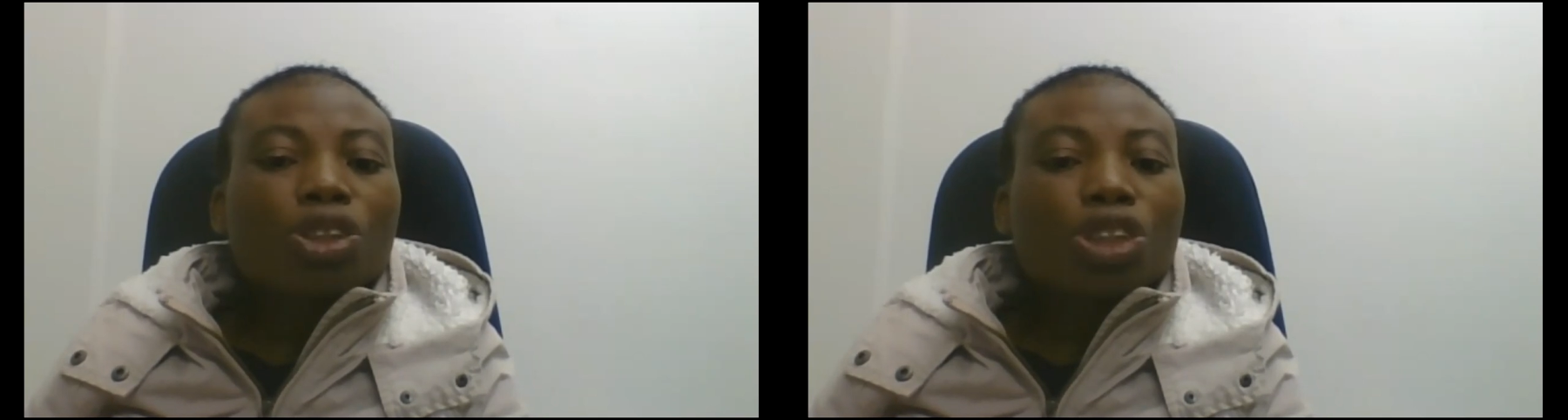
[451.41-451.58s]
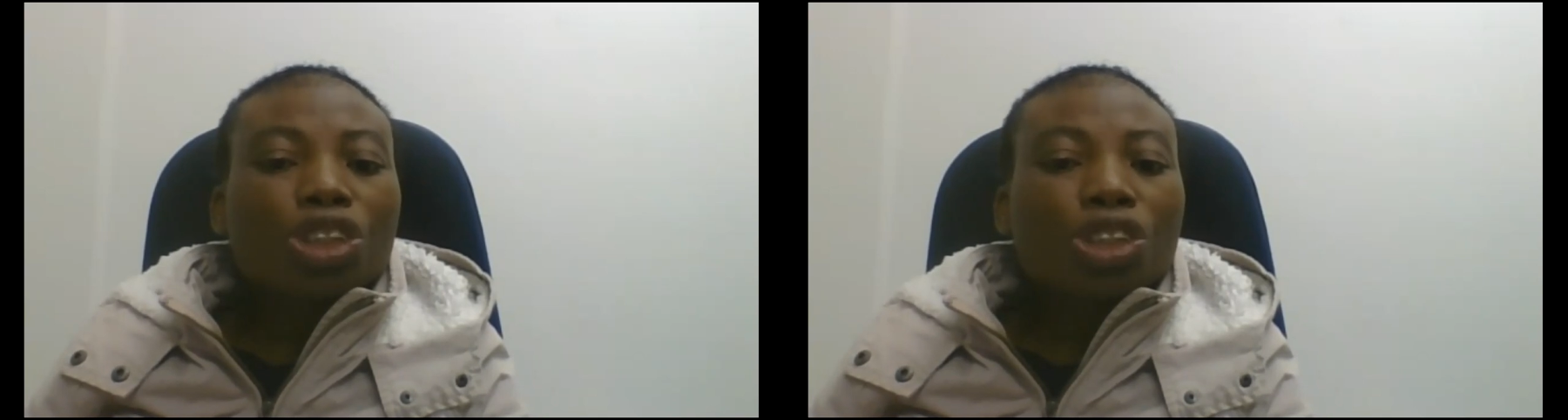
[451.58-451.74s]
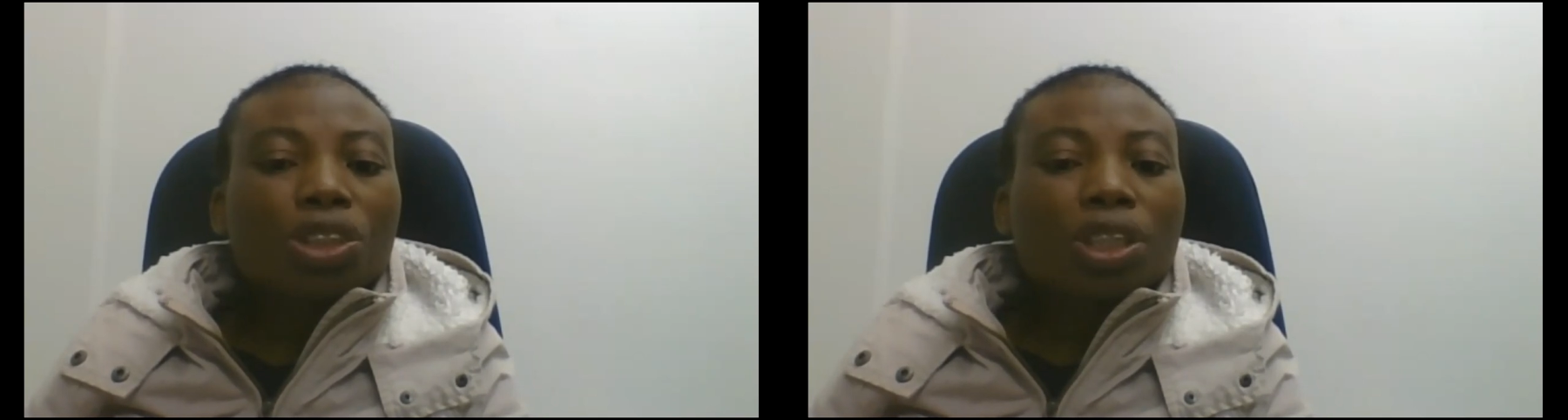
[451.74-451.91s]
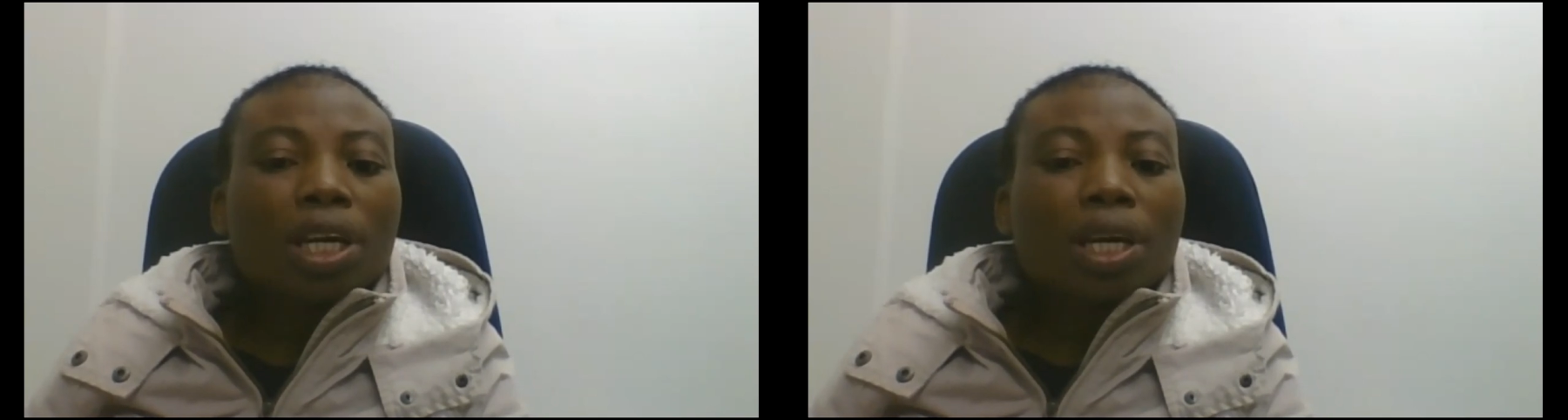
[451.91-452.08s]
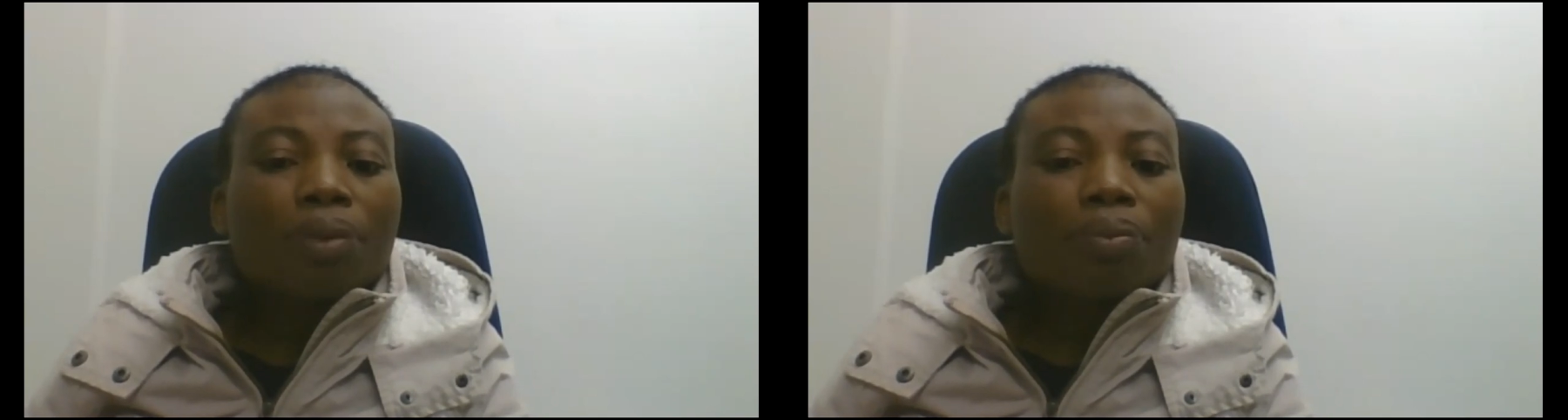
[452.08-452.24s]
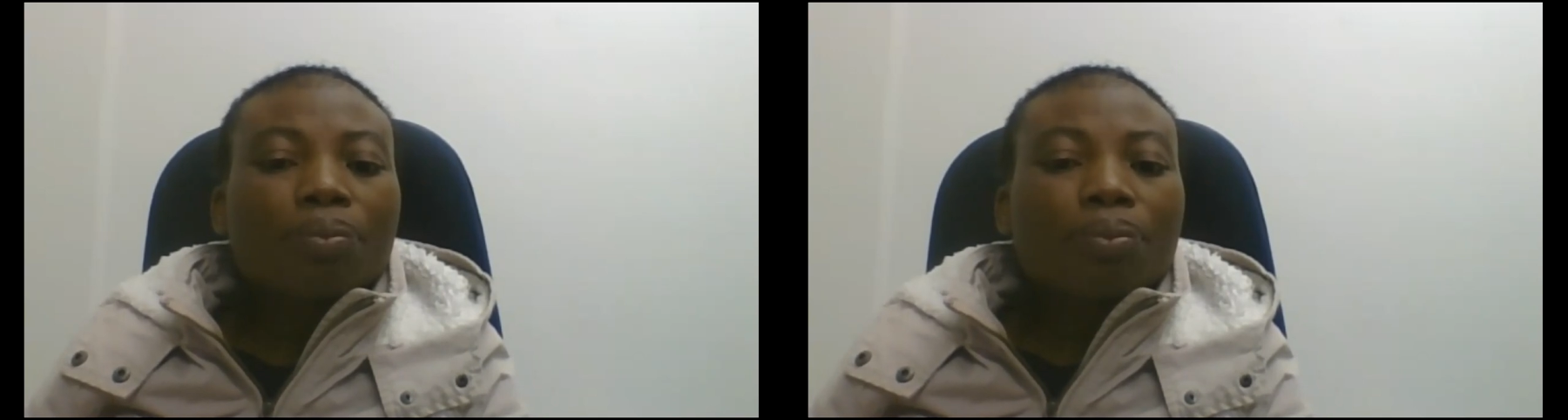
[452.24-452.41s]
to
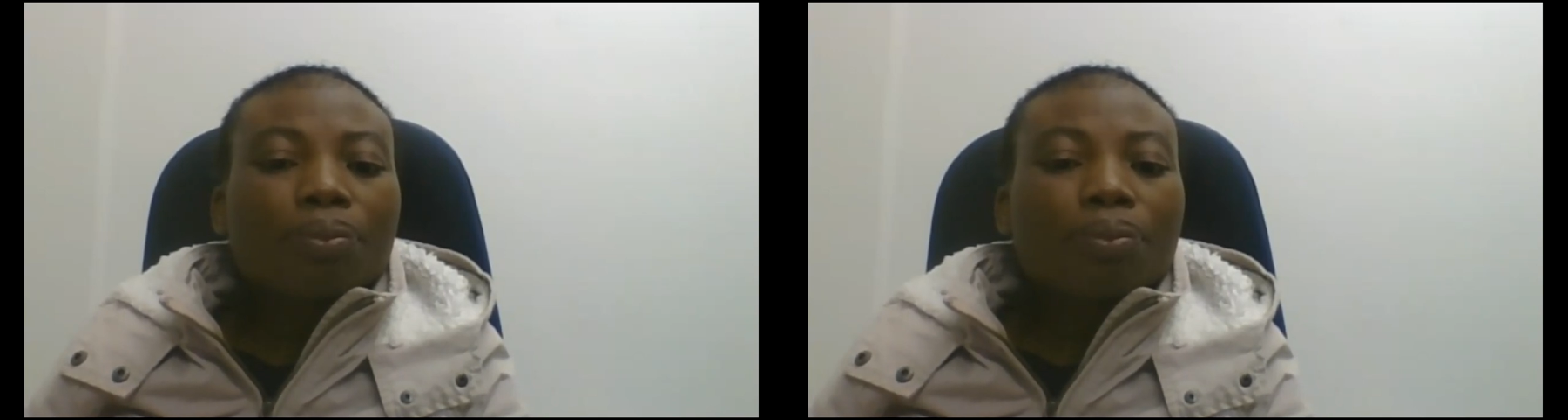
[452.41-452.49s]
share